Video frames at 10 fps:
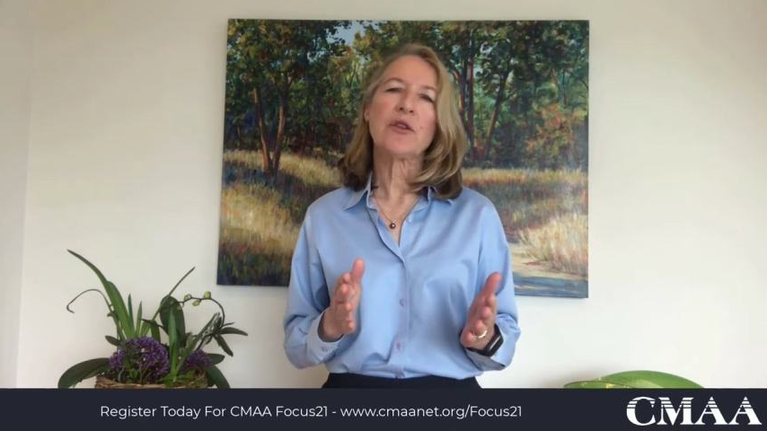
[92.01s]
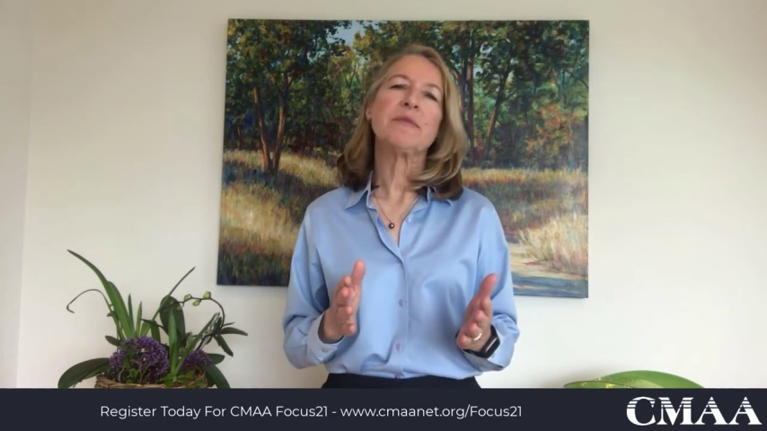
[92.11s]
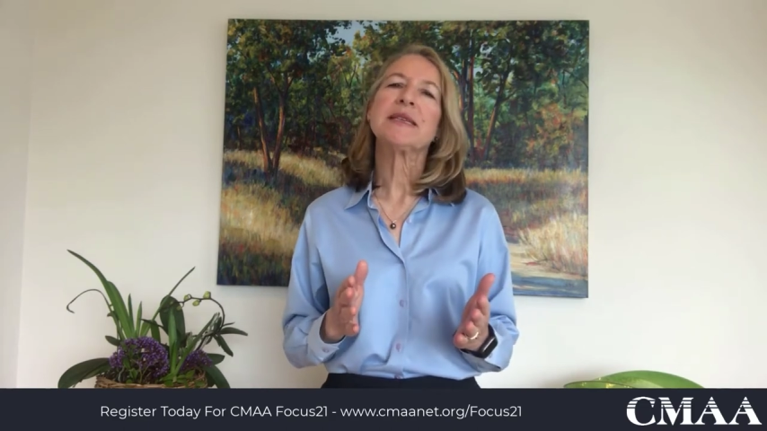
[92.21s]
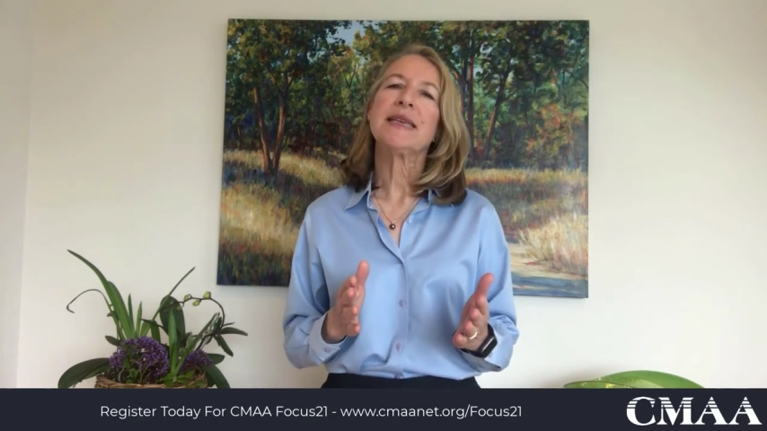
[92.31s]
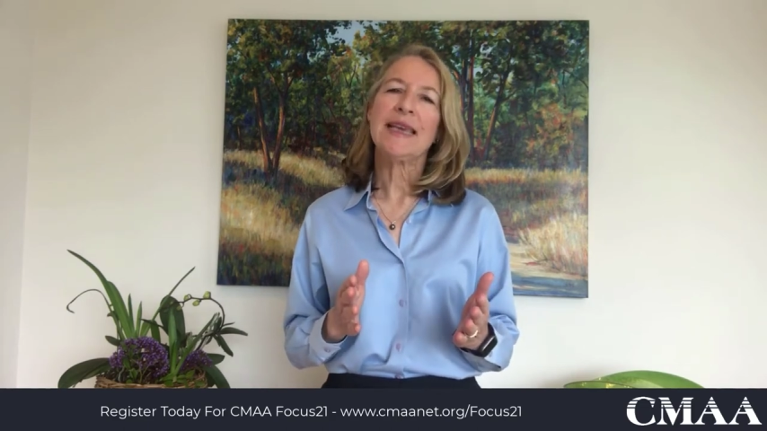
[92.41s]
from
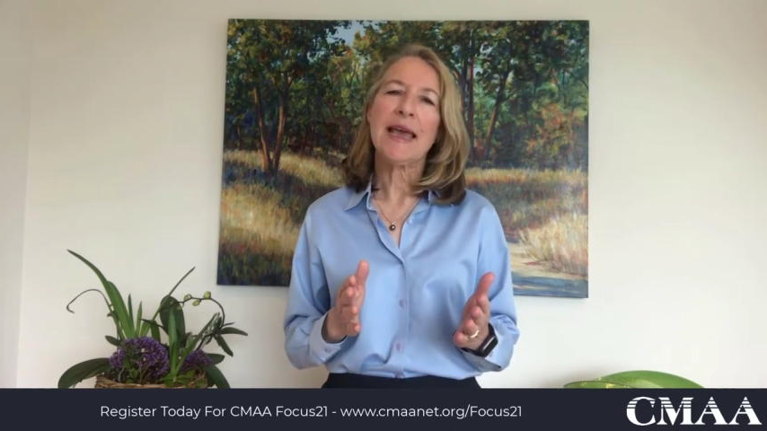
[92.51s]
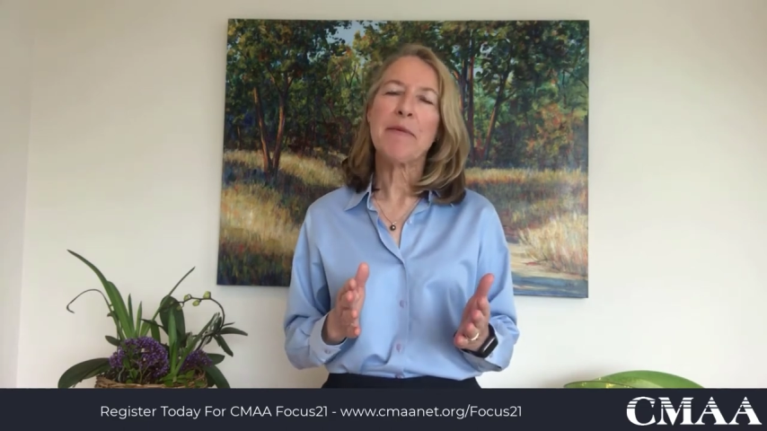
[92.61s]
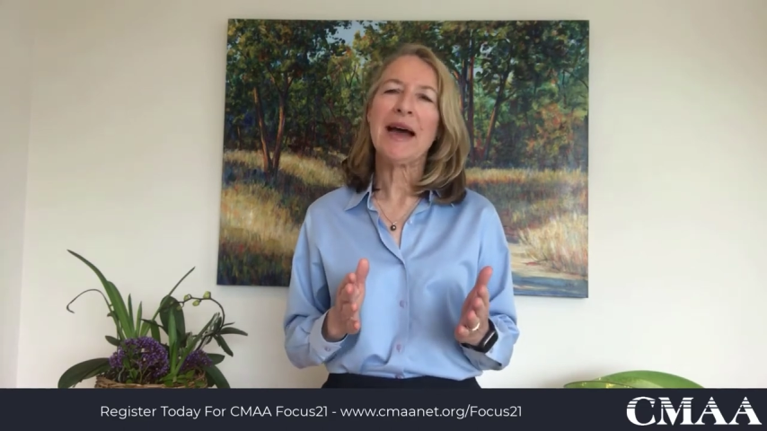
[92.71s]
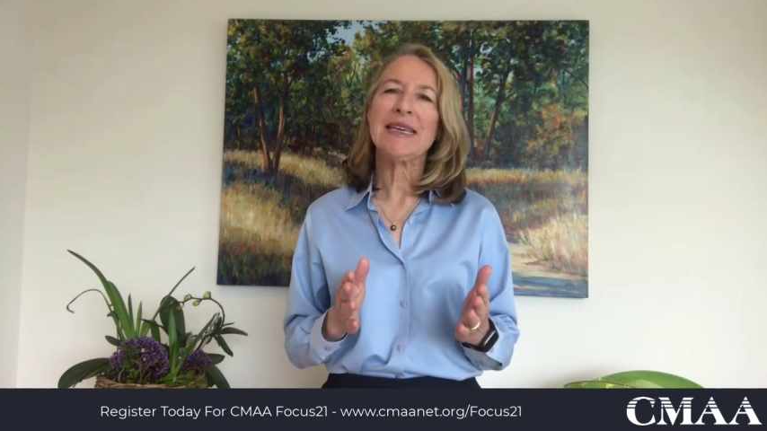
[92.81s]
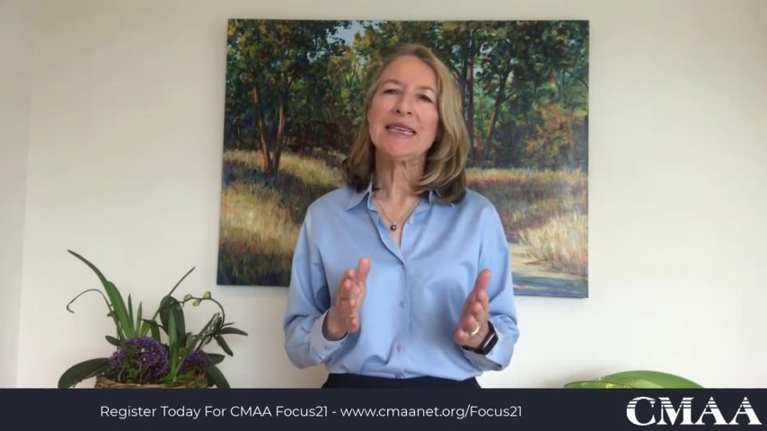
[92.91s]

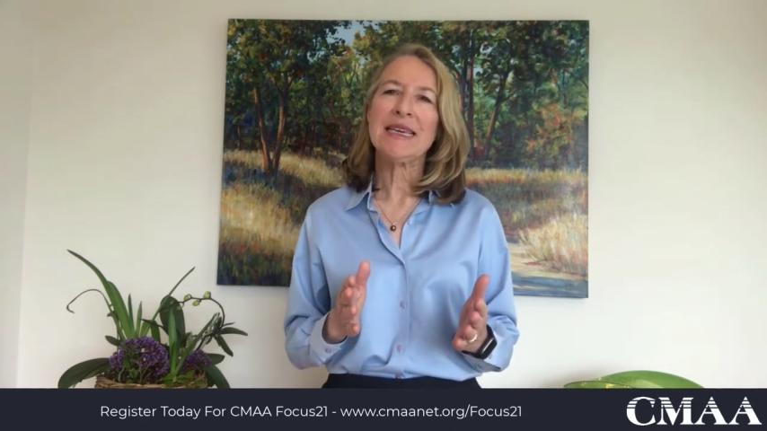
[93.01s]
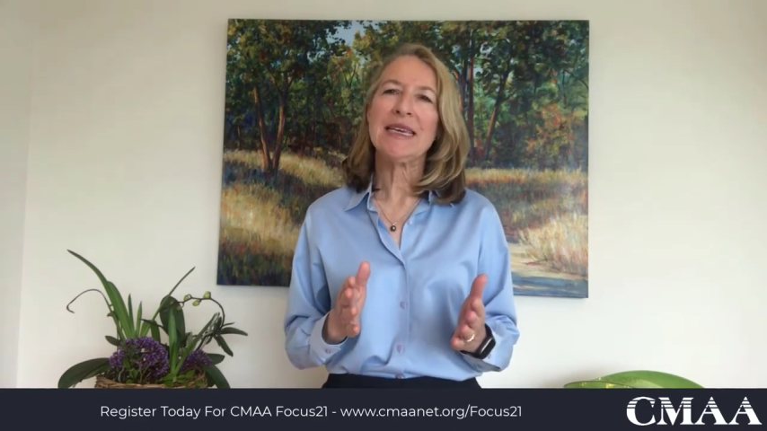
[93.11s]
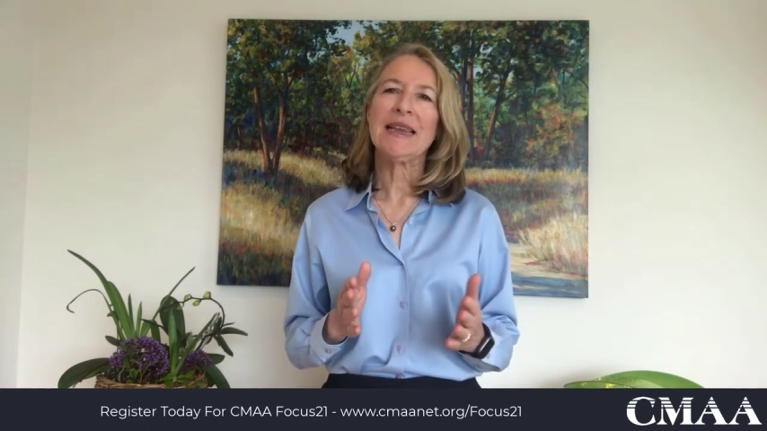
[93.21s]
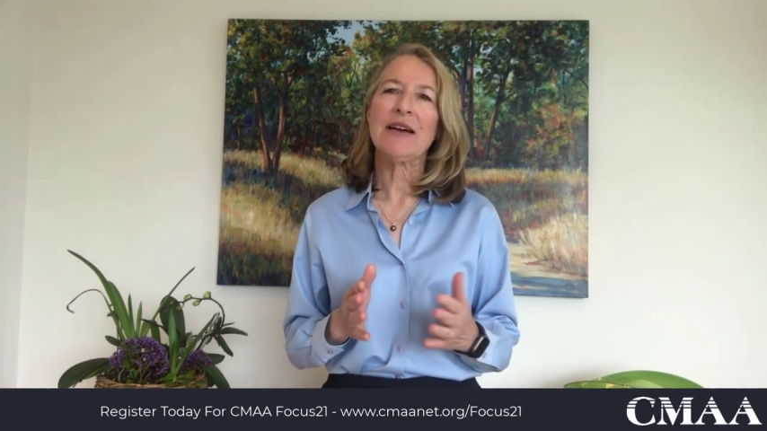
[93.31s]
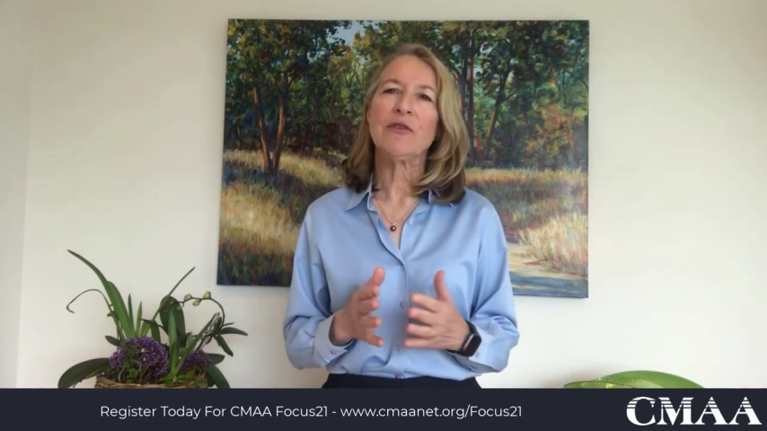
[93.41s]

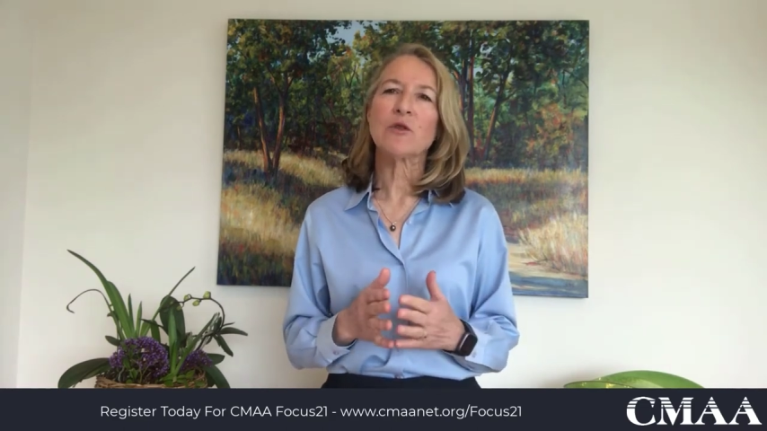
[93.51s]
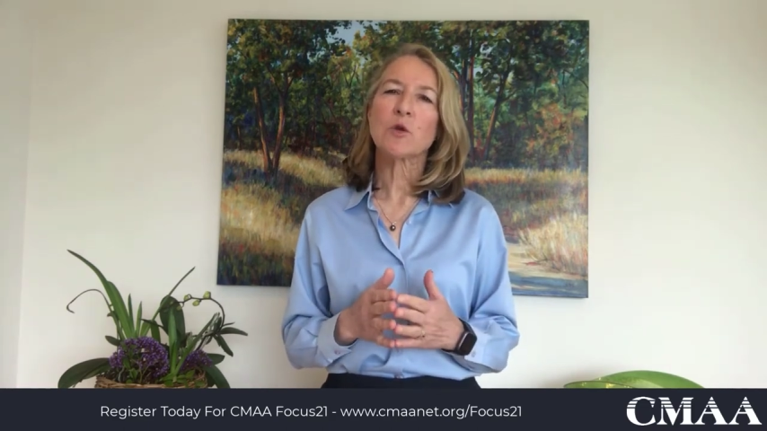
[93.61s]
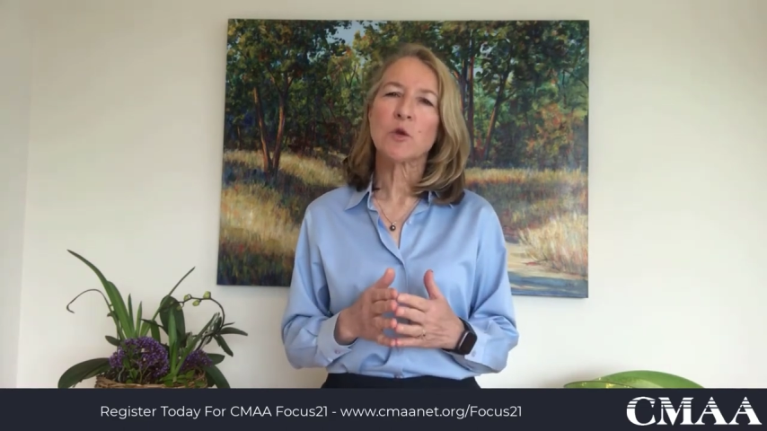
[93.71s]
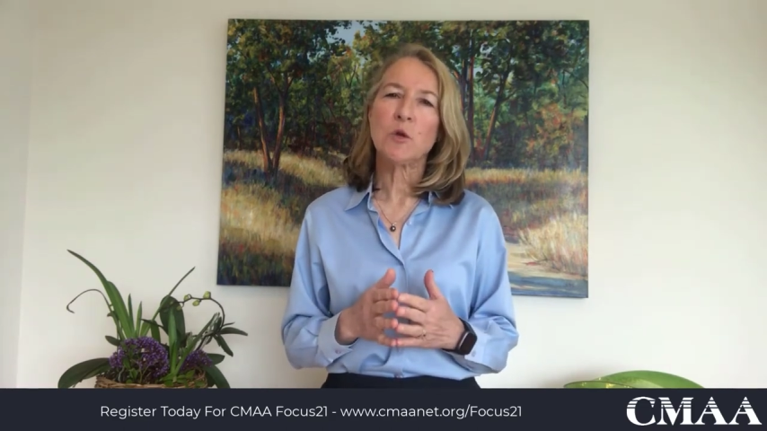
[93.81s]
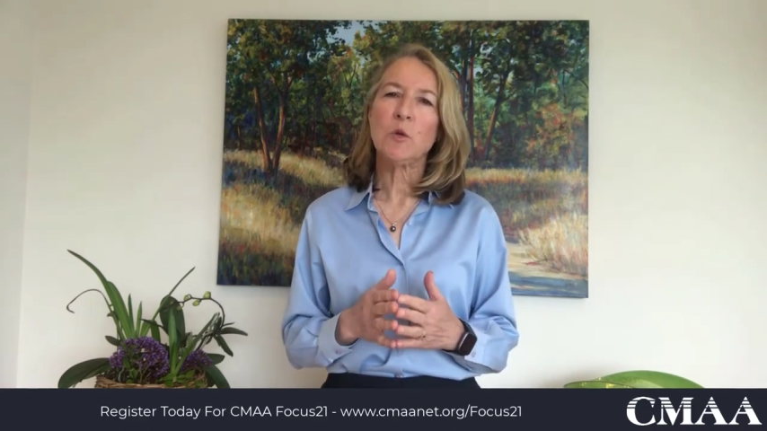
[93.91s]
CMIT levels
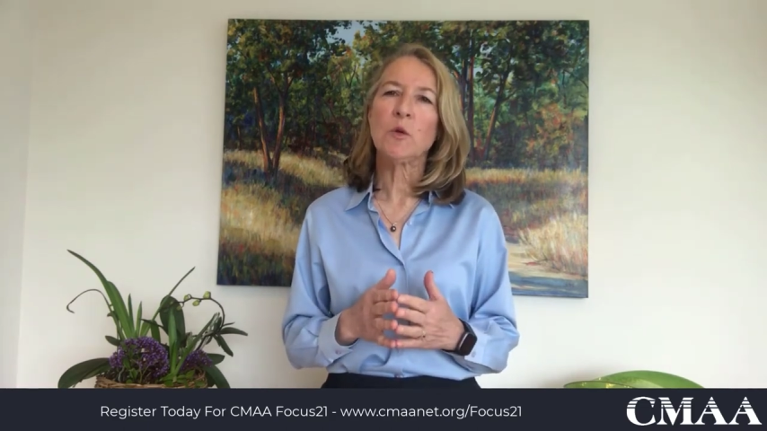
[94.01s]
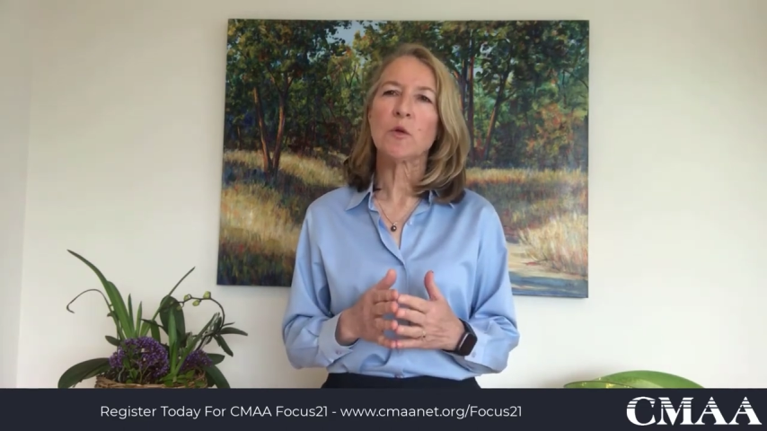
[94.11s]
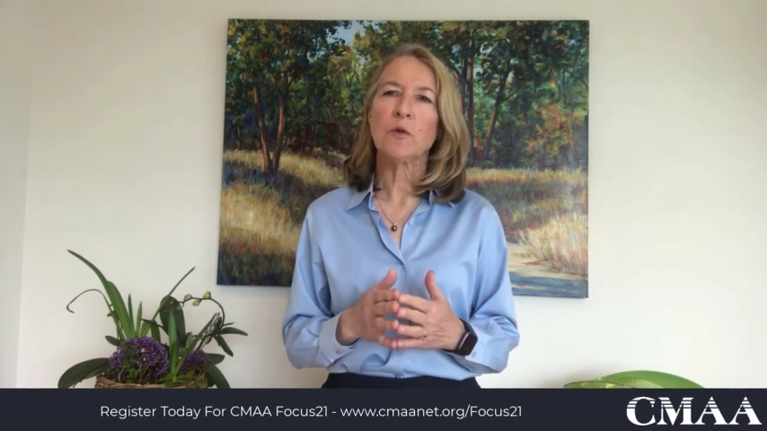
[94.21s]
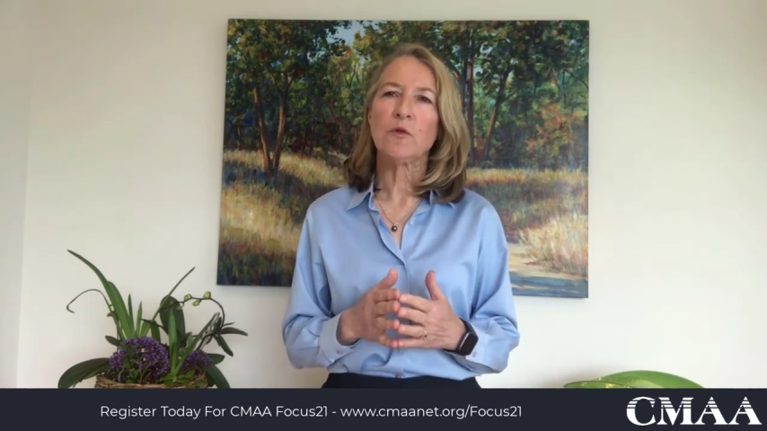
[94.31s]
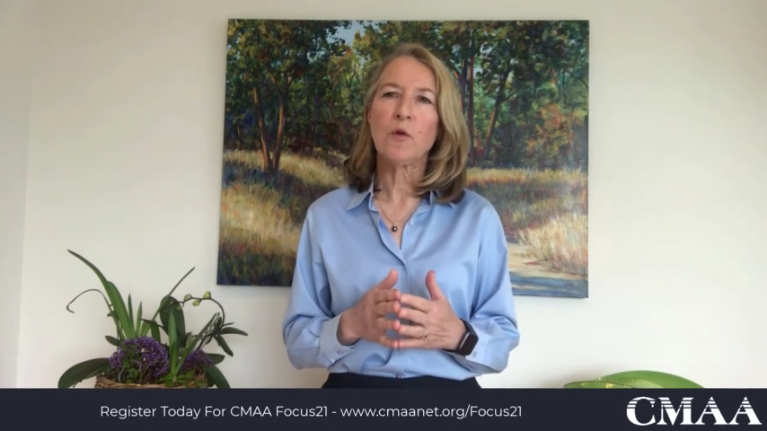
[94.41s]
two
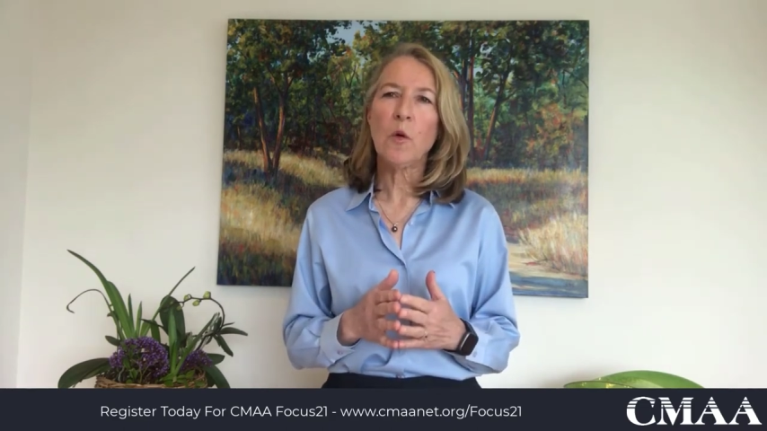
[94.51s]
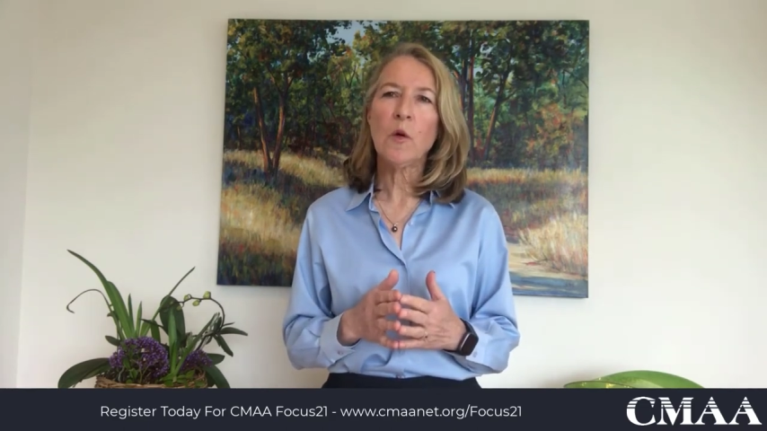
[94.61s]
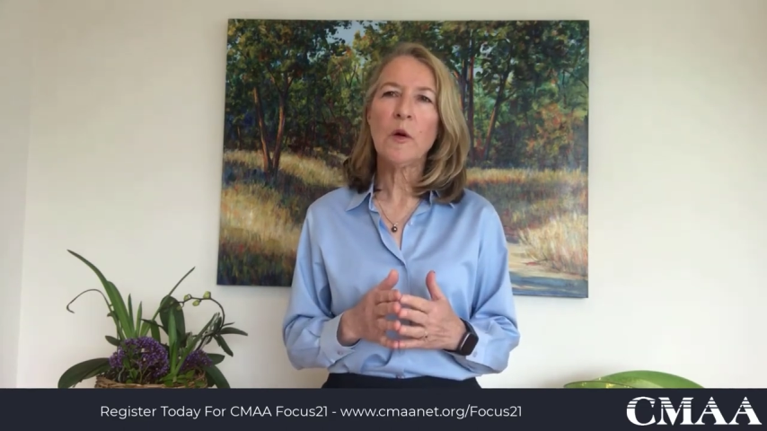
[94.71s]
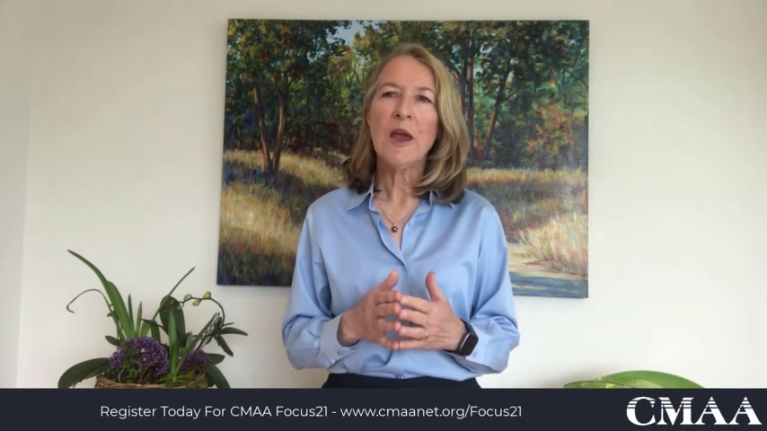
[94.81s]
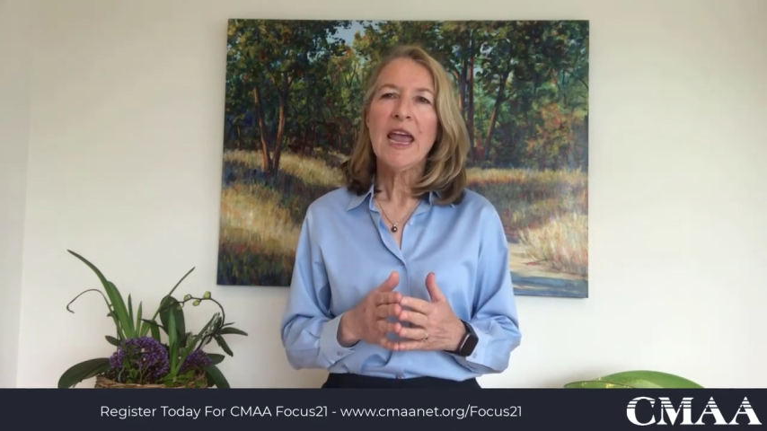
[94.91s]
through four